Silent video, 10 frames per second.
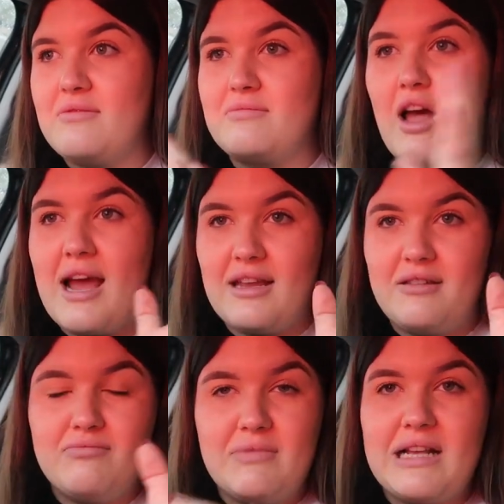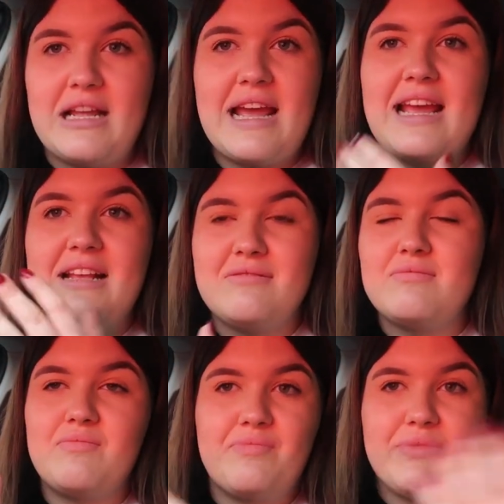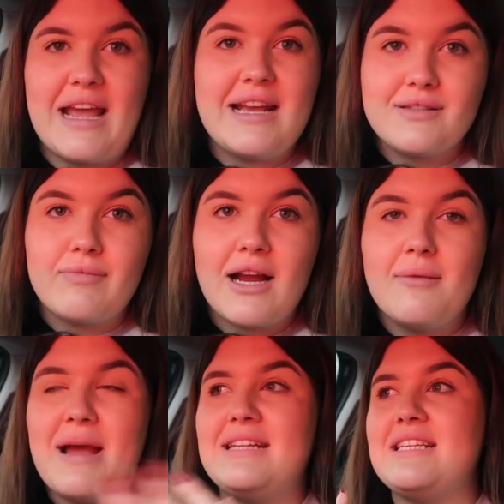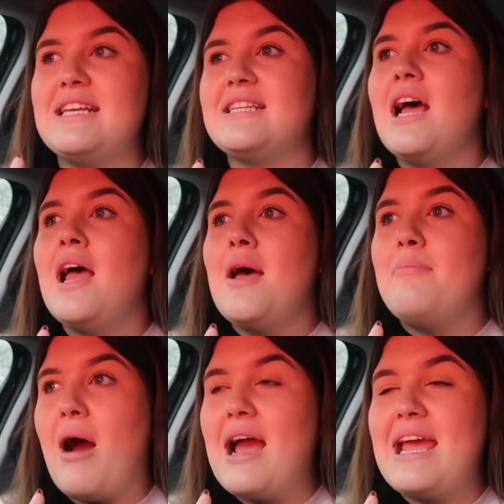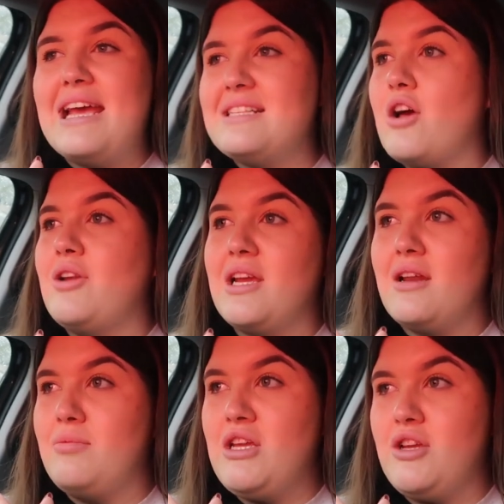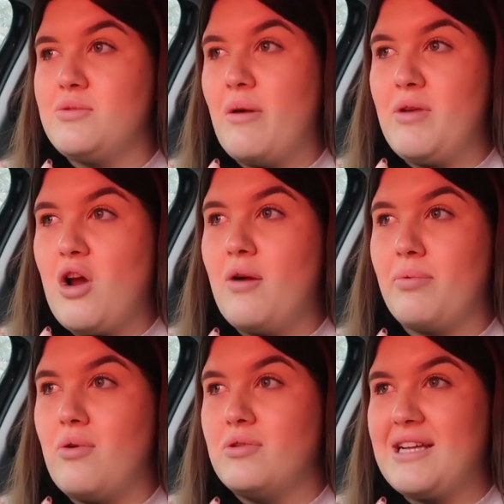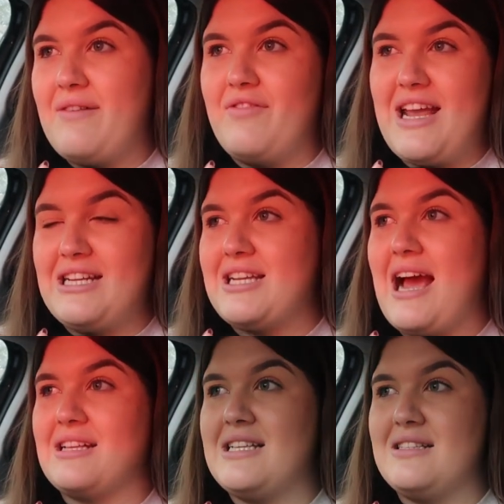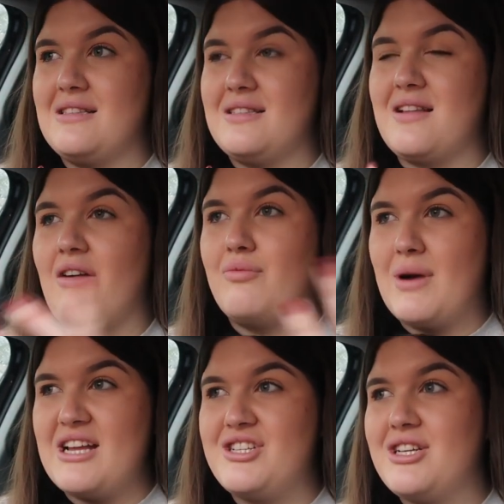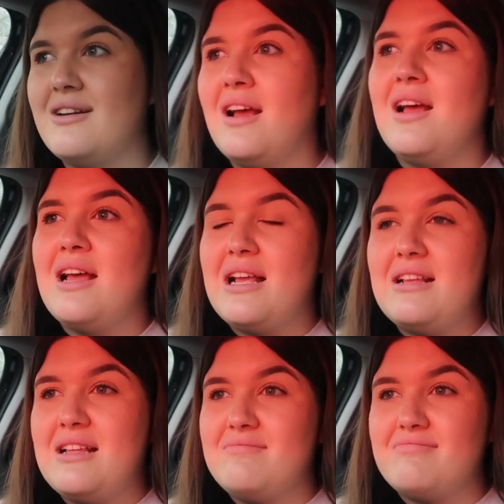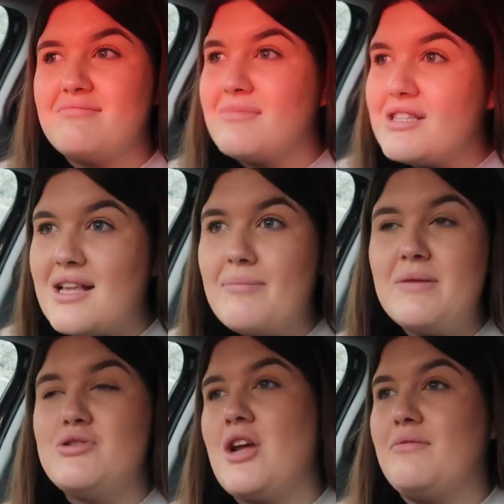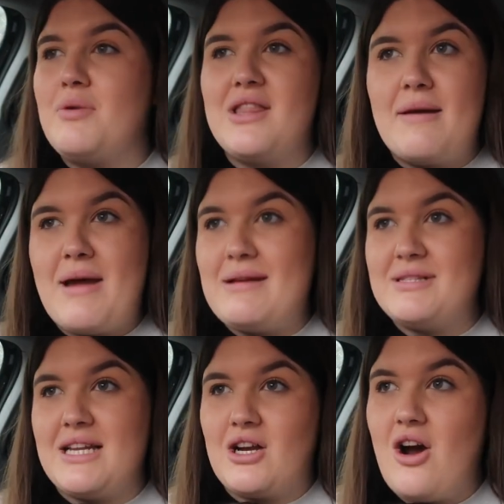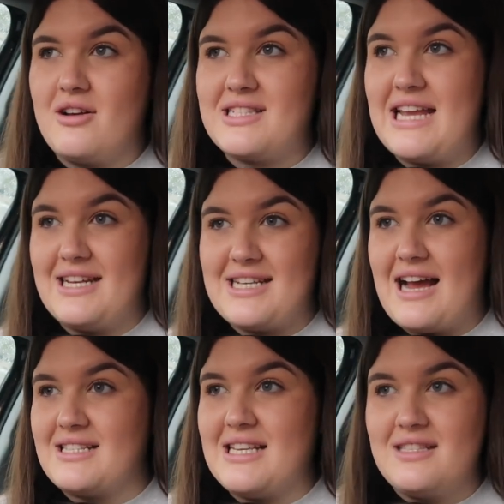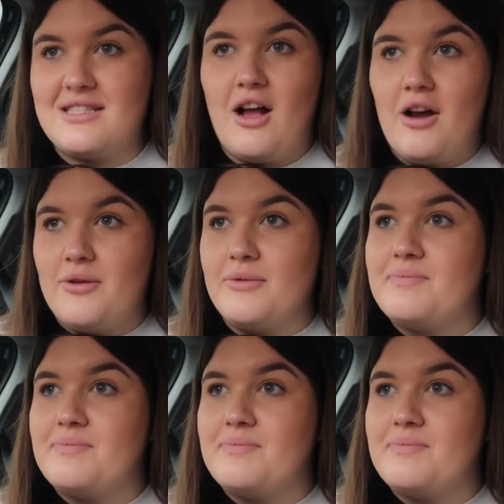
like it isn't recommended, but it is only going to be used when we go abroad and for in taxis and stuff, which some people don't even put their babies in a car seat in taxis, so